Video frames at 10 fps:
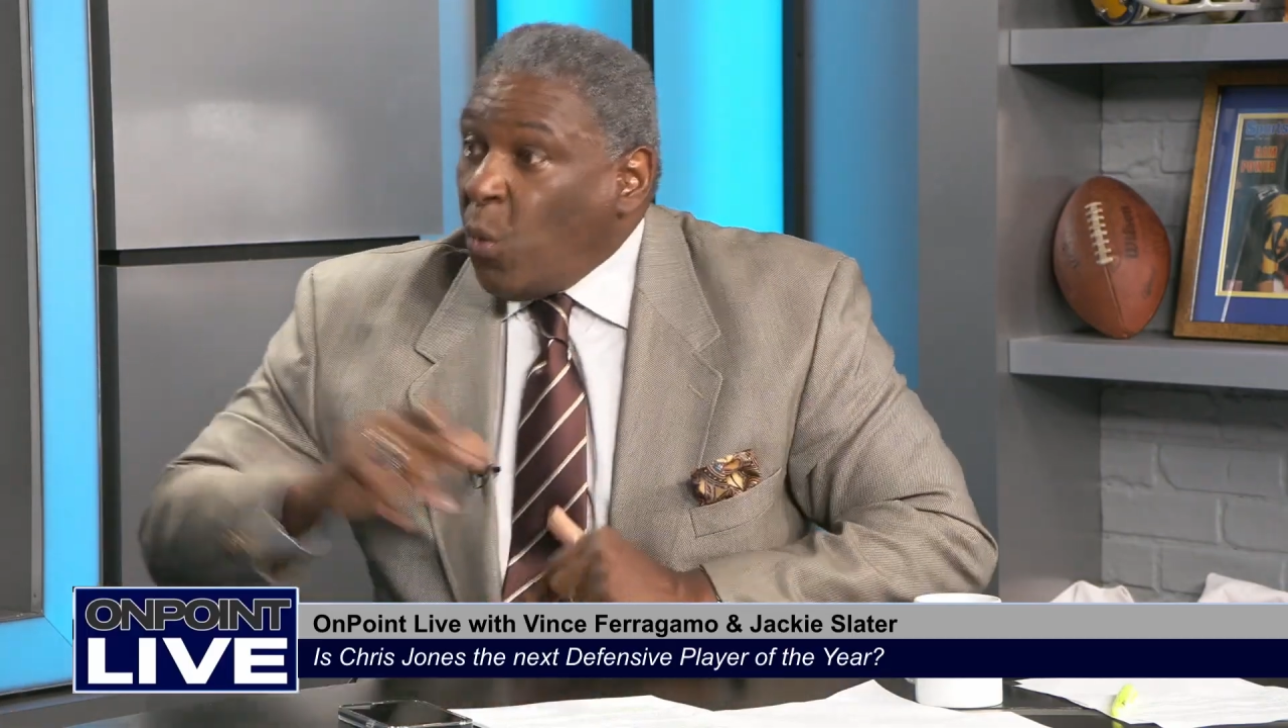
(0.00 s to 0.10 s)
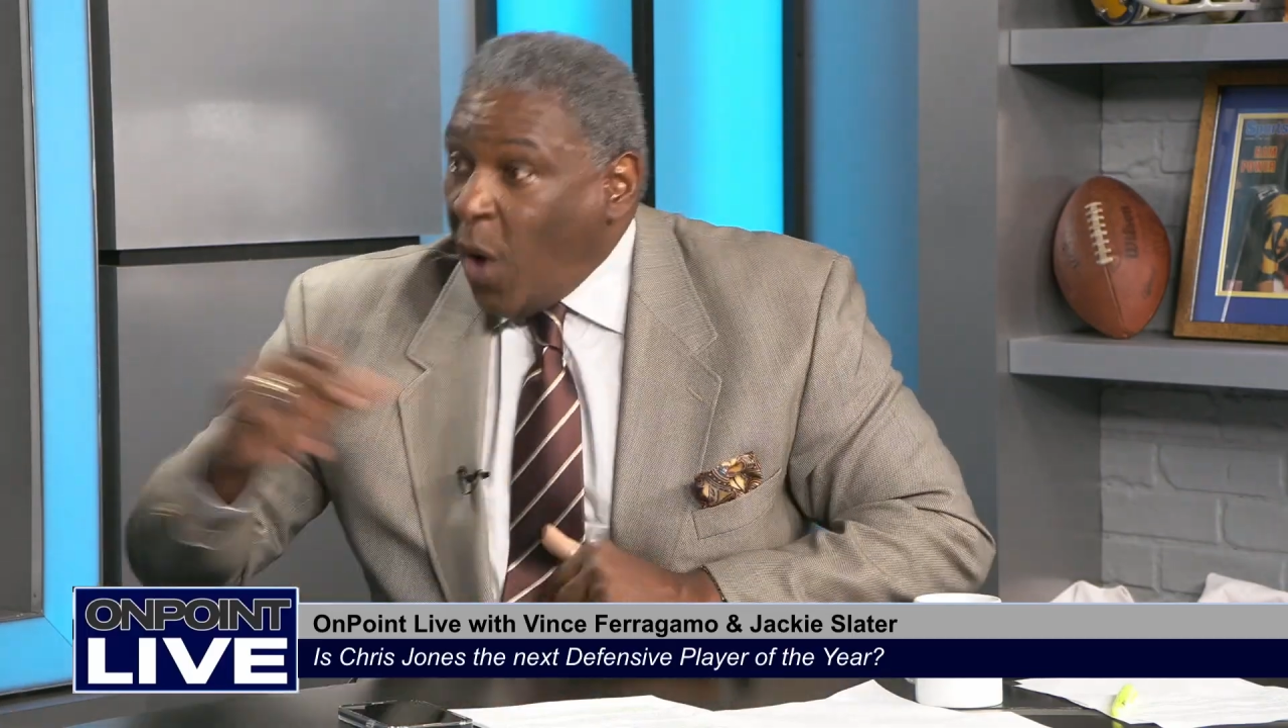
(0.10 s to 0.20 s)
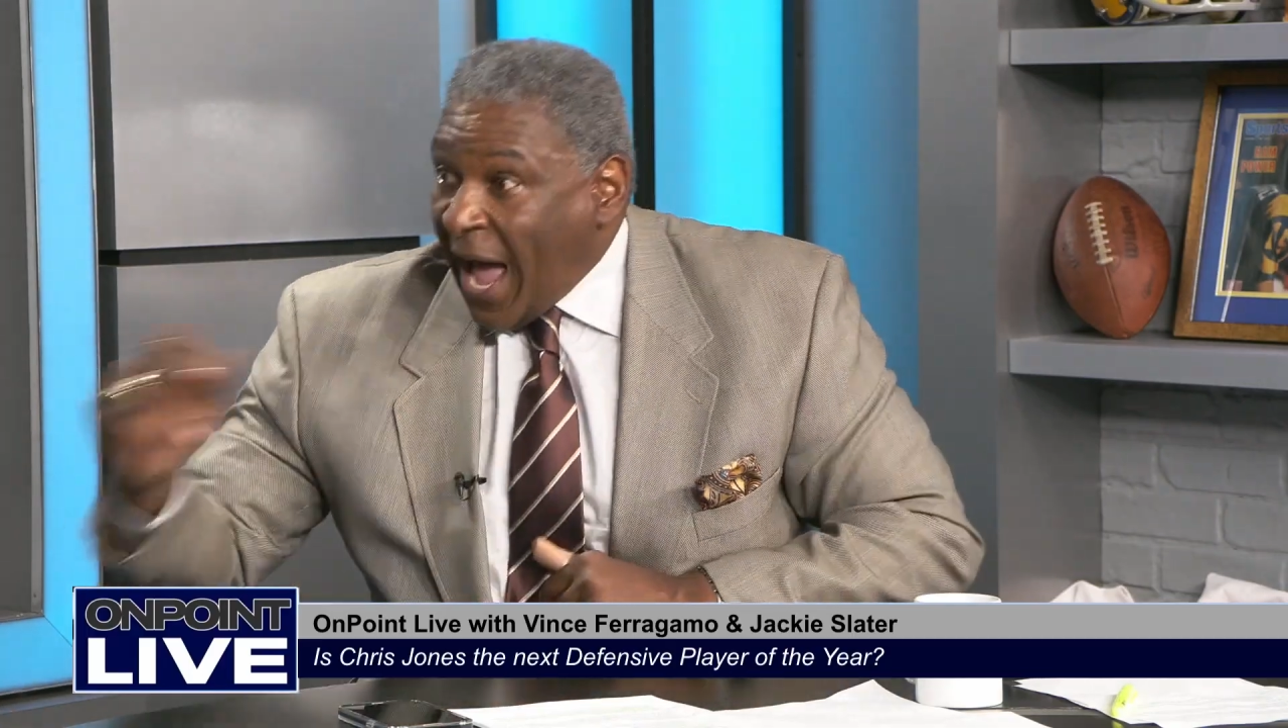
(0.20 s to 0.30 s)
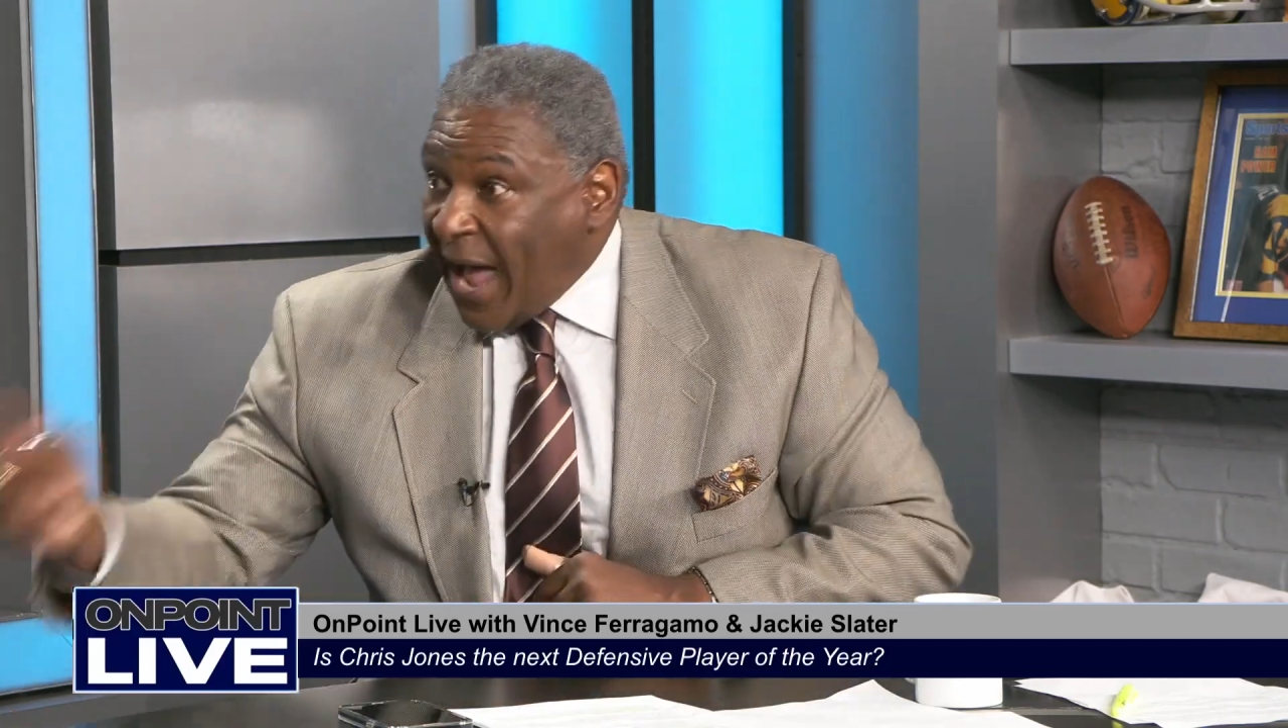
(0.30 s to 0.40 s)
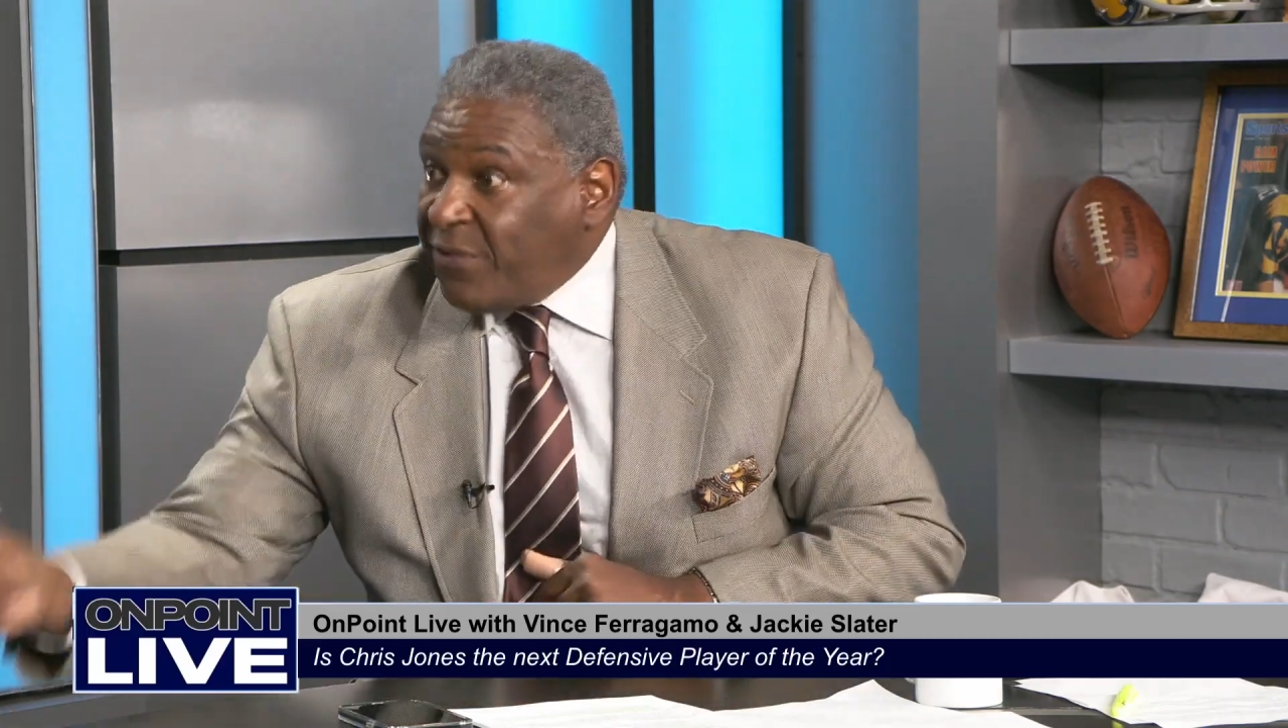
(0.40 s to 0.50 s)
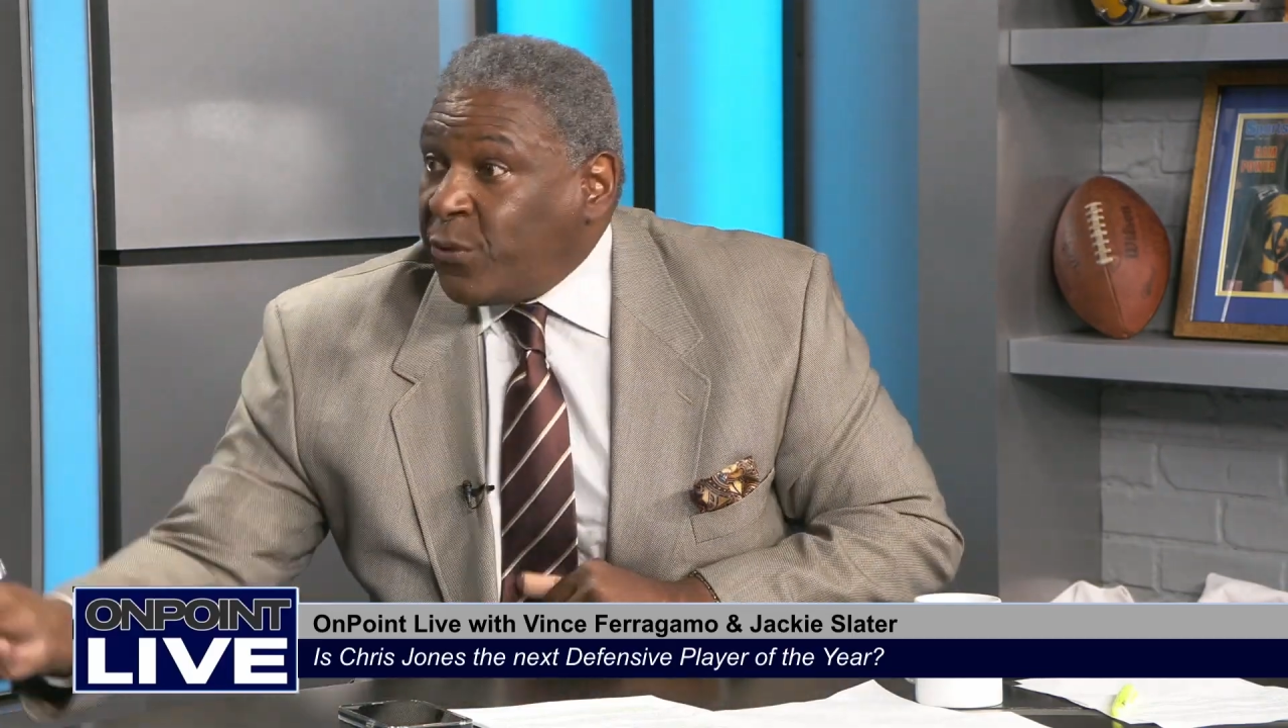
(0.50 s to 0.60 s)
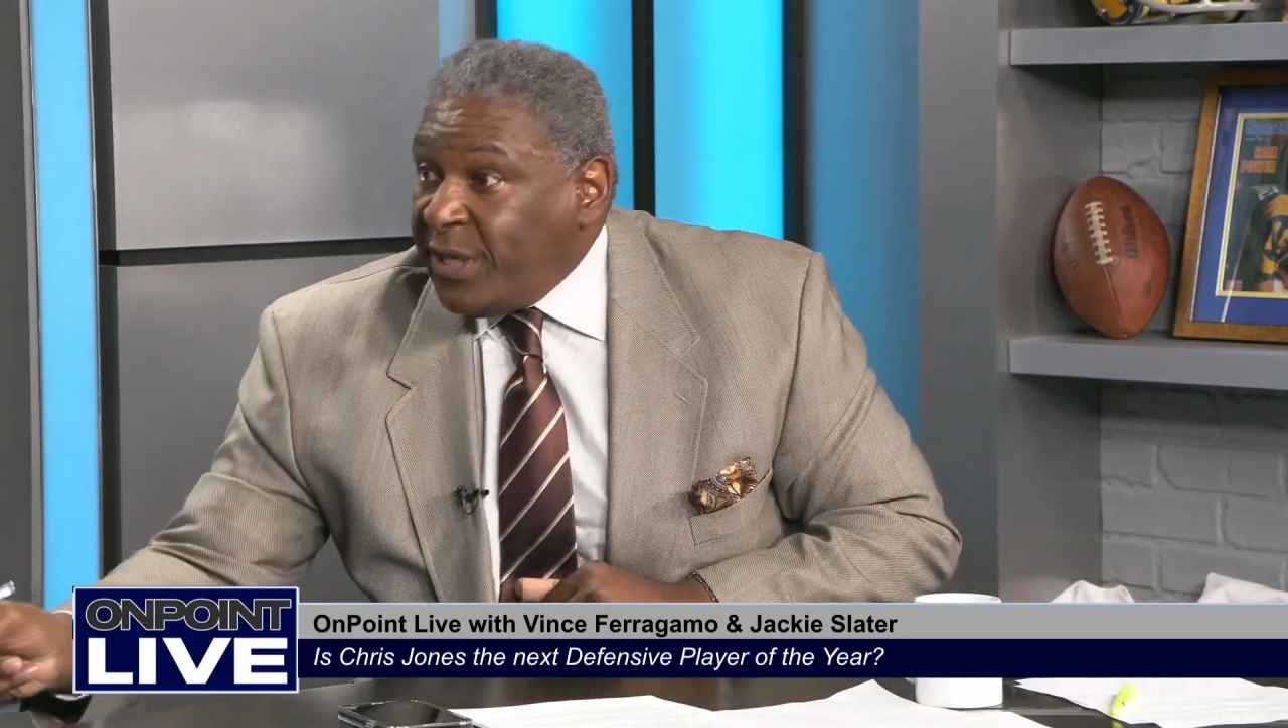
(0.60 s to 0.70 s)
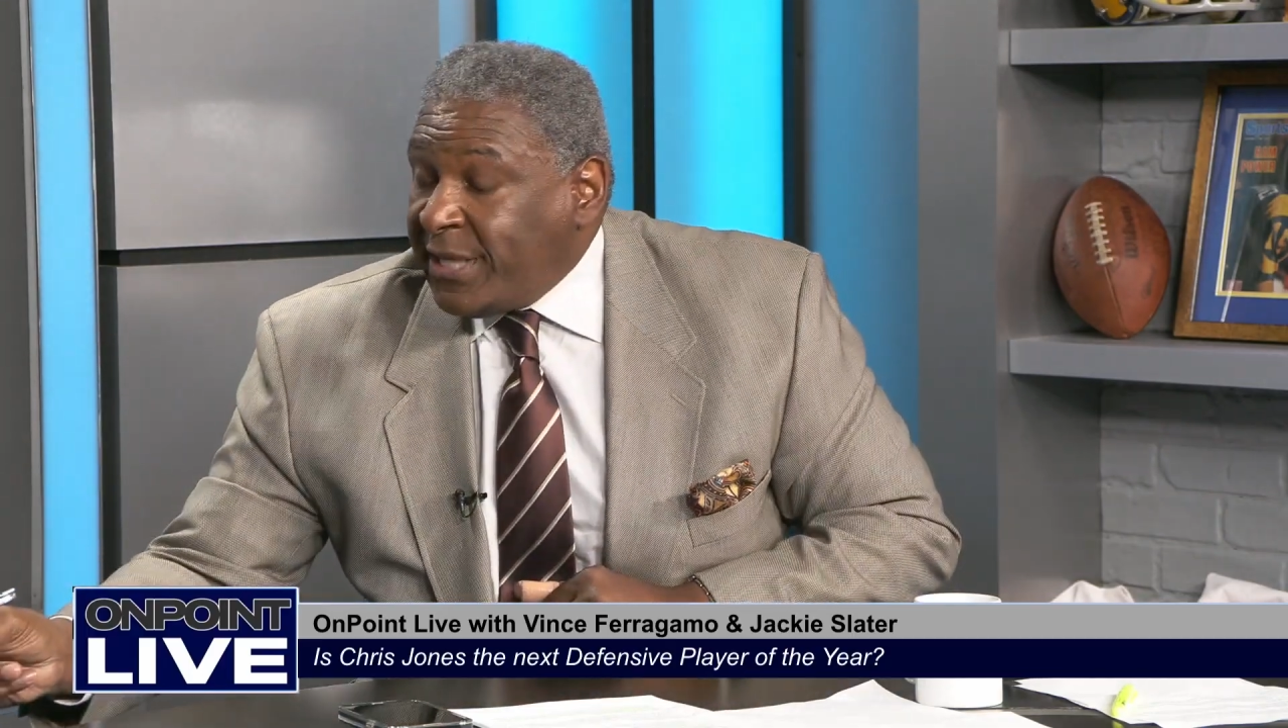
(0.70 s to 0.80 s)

wide three